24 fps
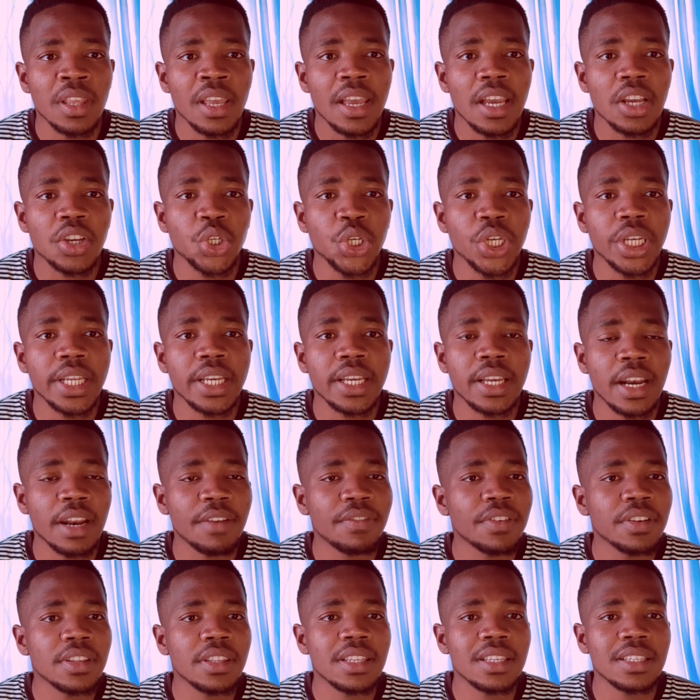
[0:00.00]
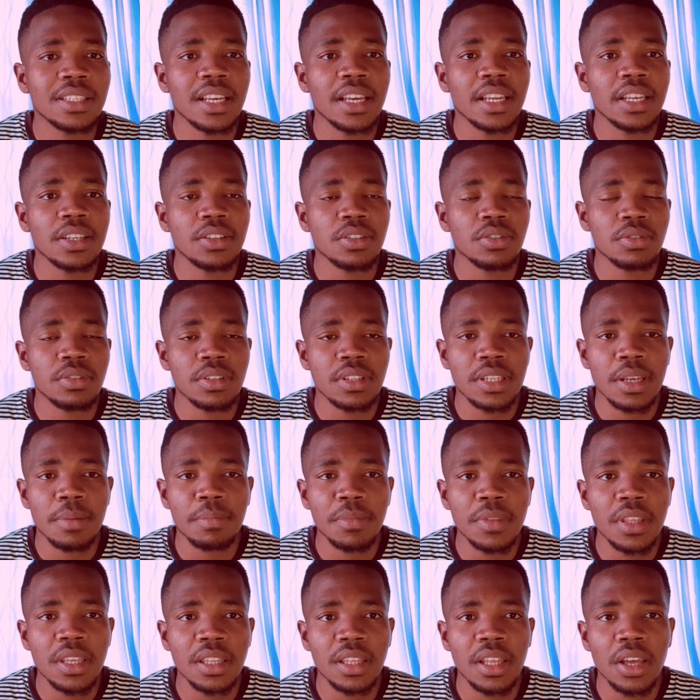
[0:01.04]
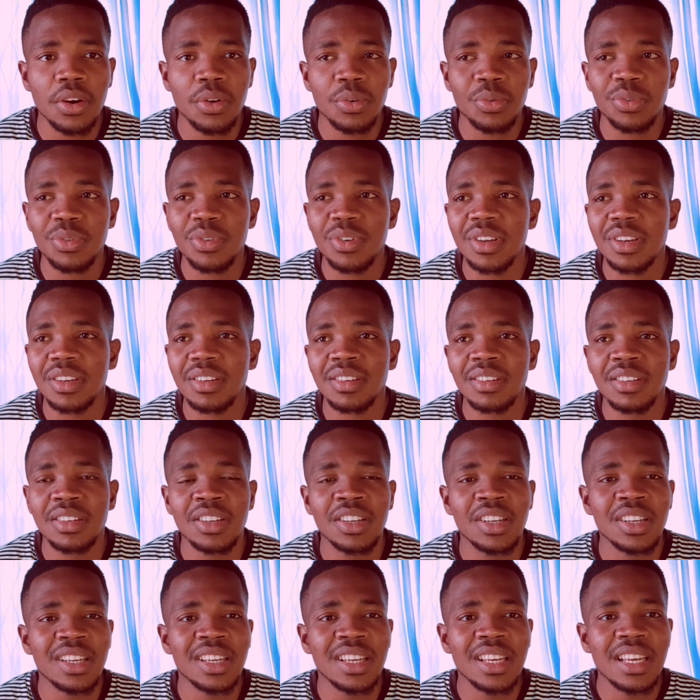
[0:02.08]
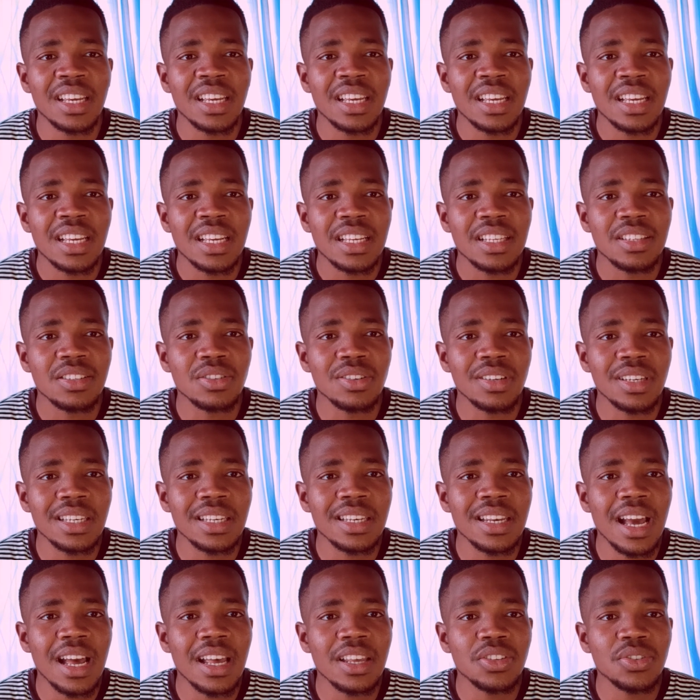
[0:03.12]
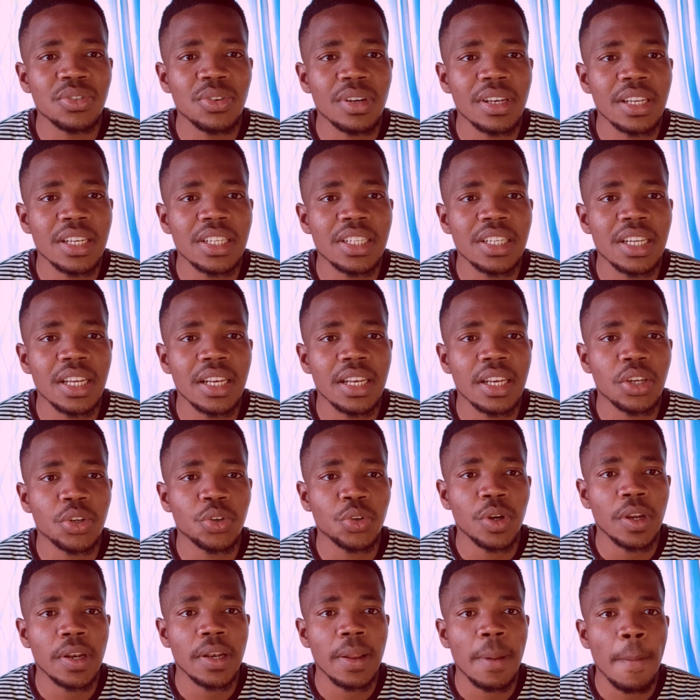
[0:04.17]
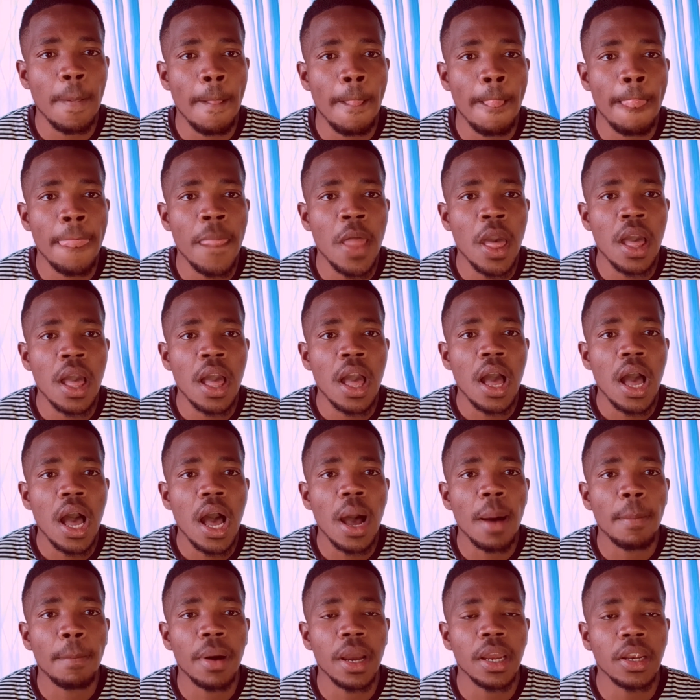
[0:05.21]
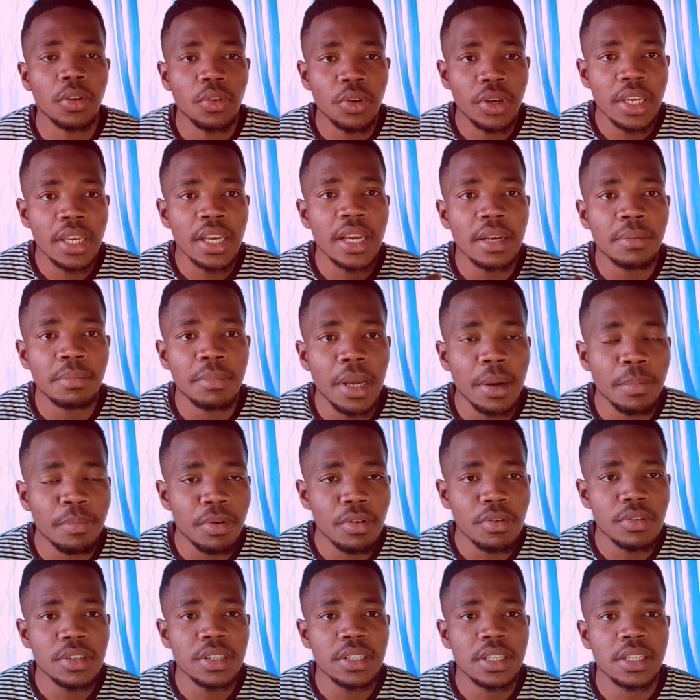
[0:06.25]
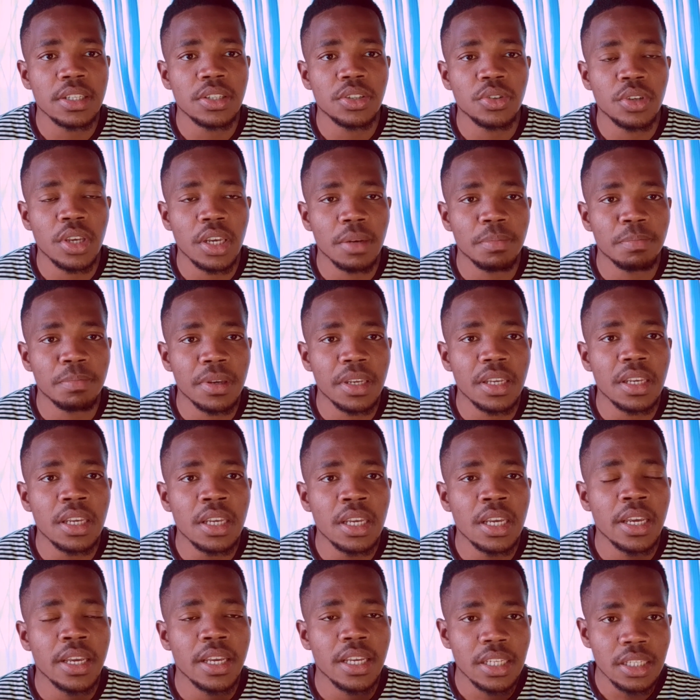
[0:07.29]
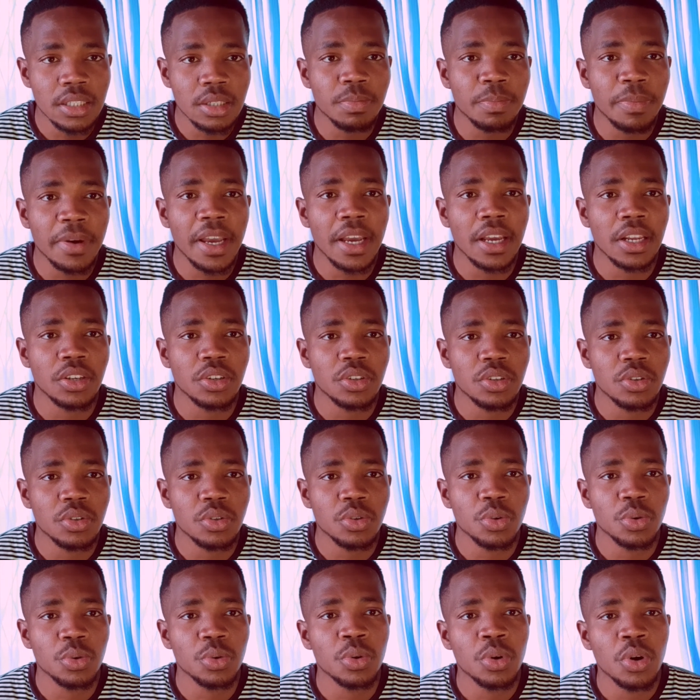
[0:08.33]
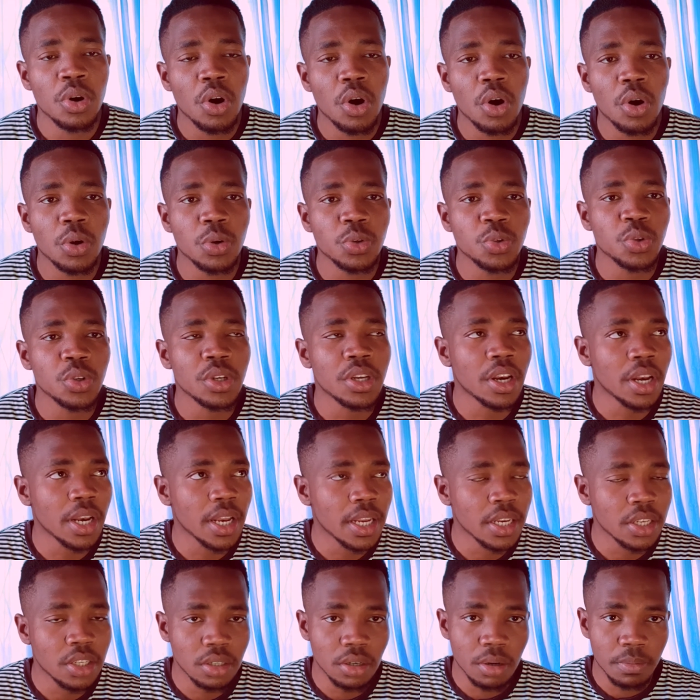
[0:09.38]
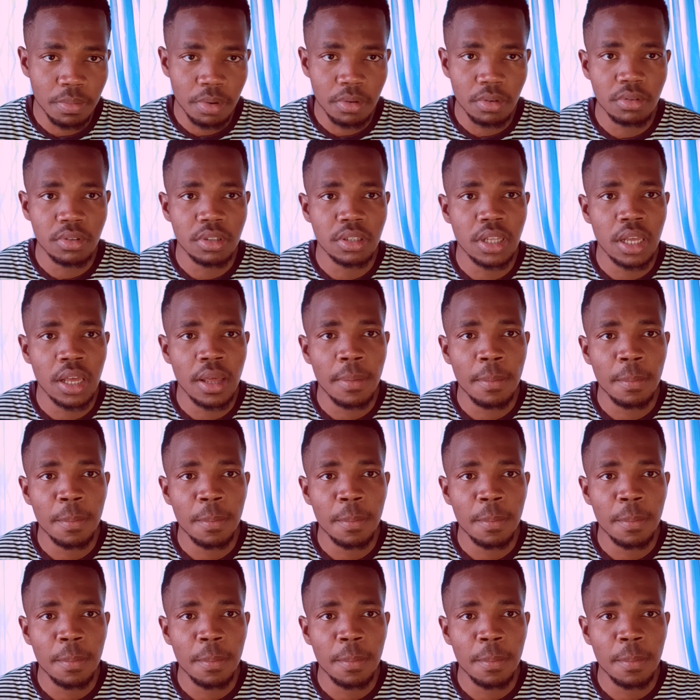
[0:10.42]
actually graphic design is not something that can it's not in isolation actually uh, by looking at my posters you can be inspired to also create your poster